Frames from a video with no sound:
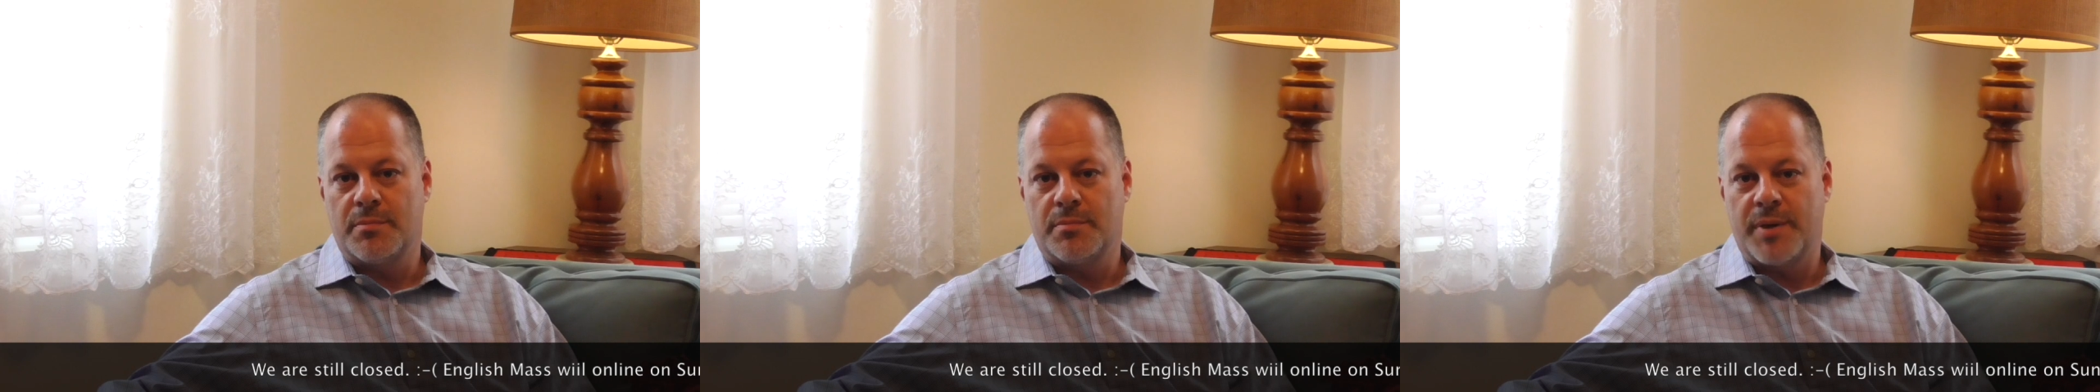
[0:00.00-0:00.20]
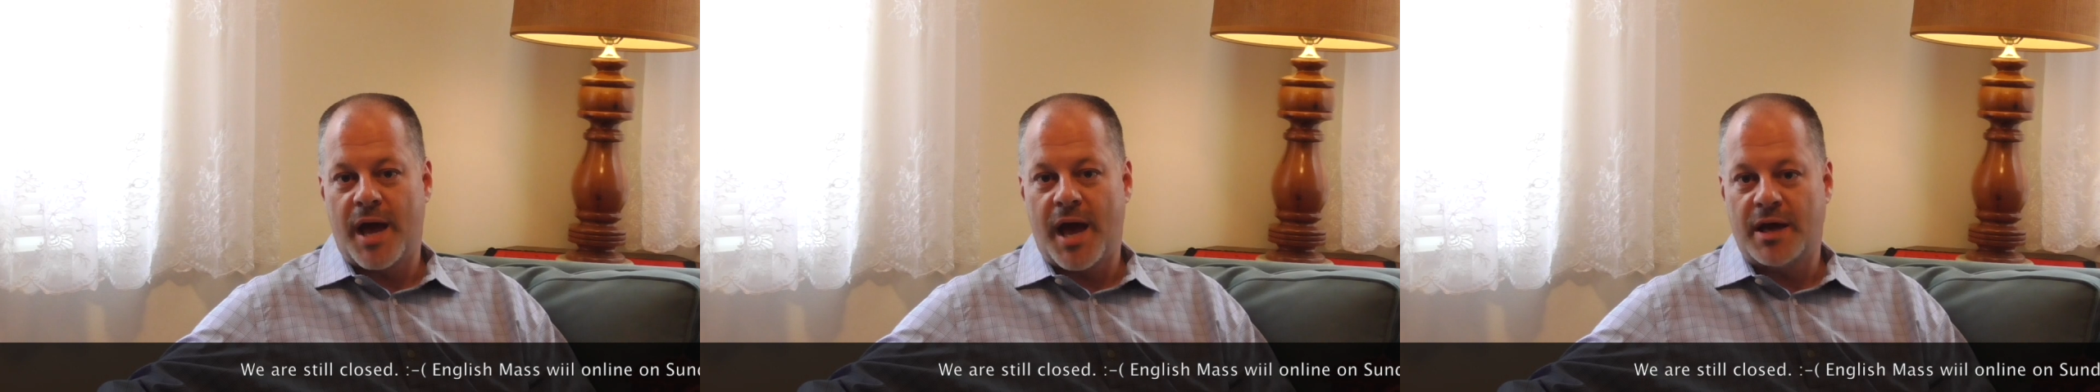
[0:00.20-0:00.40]

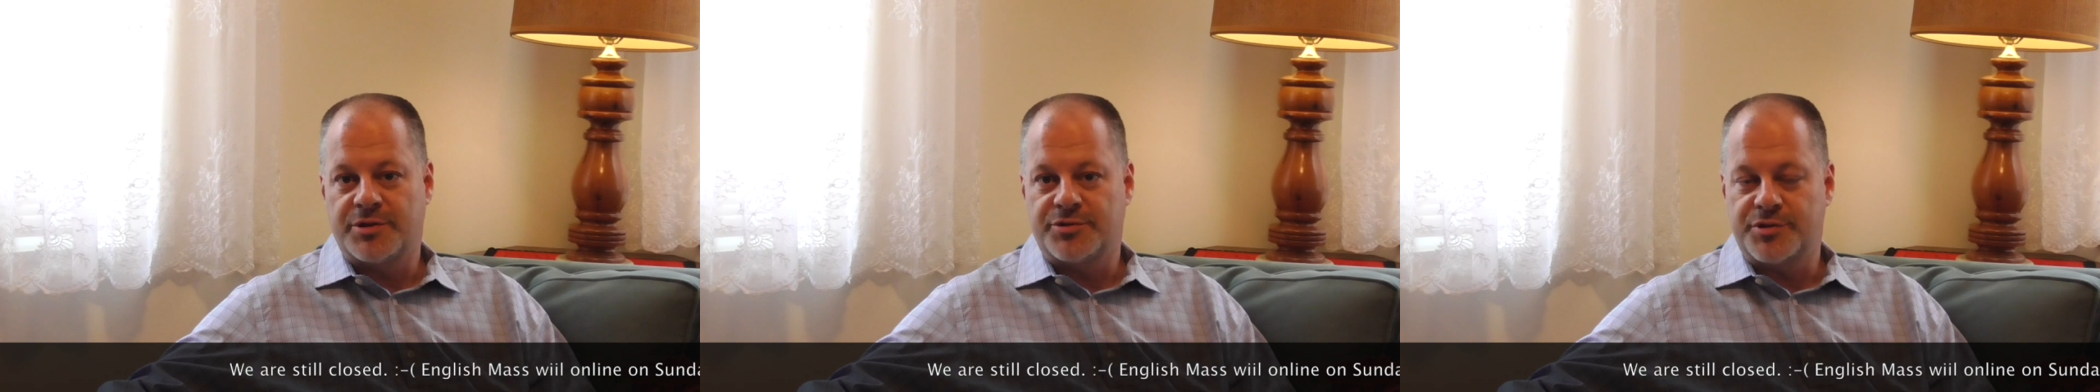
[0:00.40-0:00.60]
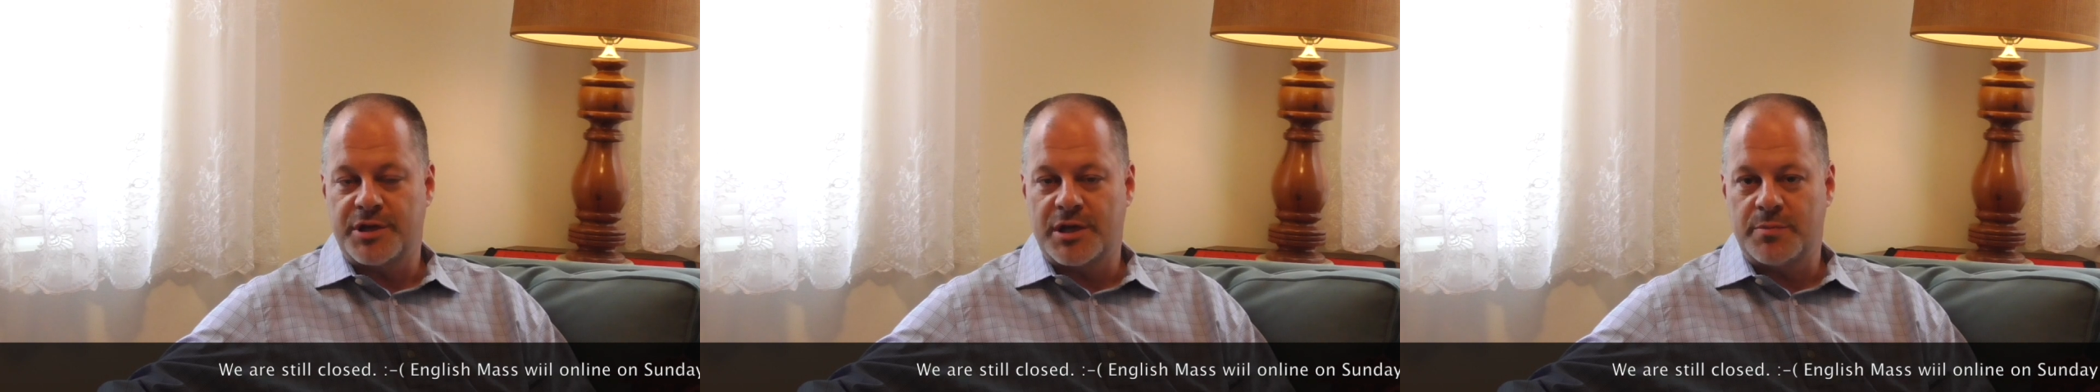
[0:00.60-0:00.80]
back
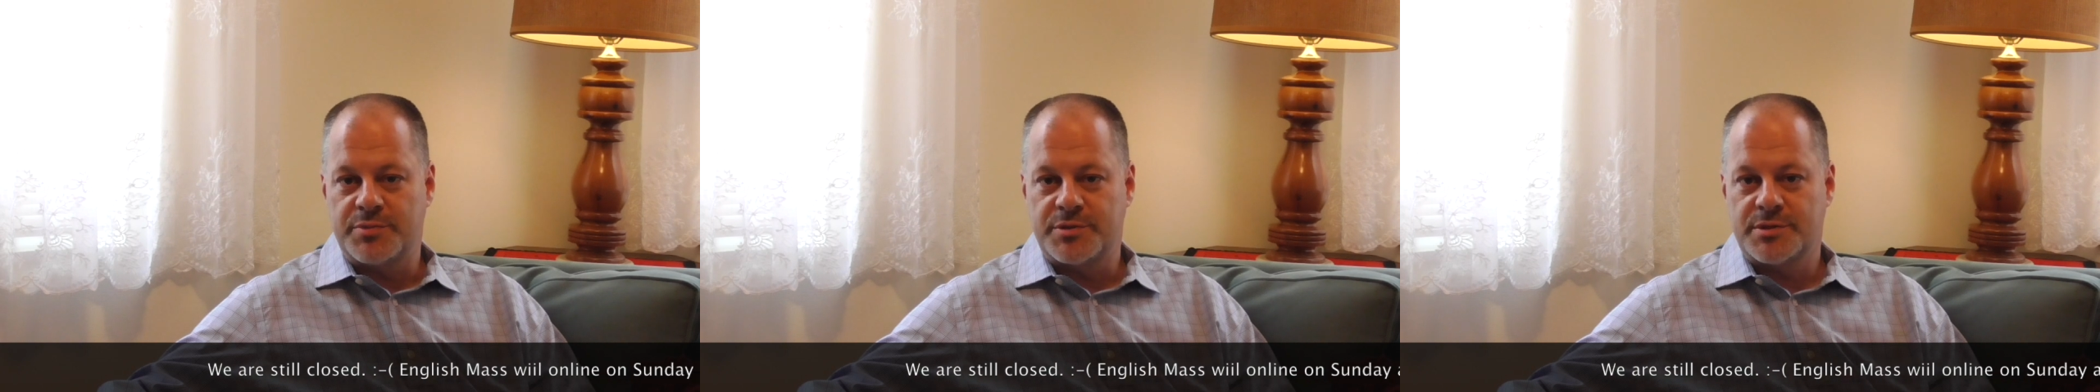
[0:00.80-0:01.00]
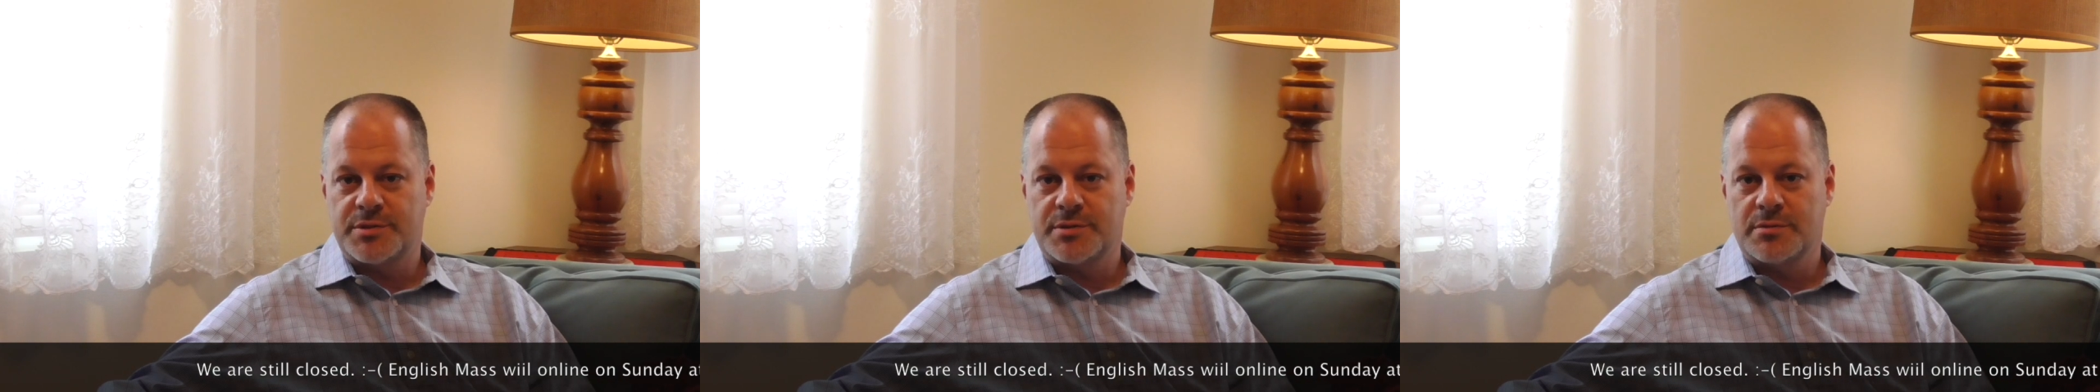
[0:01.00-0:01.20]

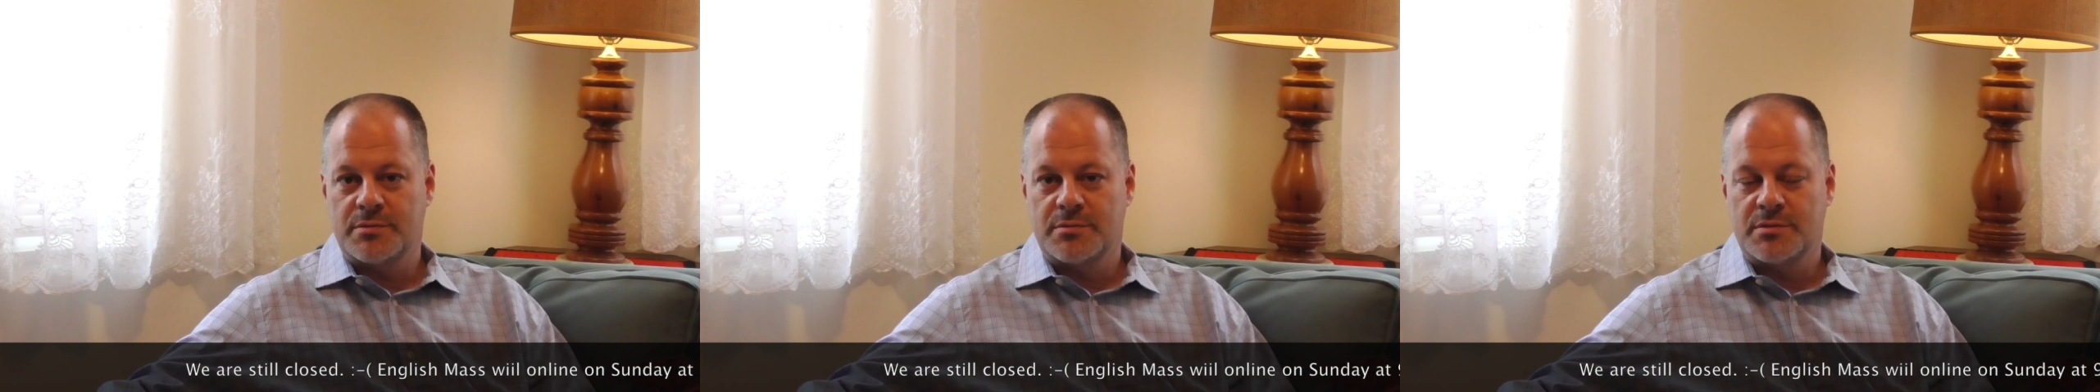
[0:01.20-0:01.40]
trips,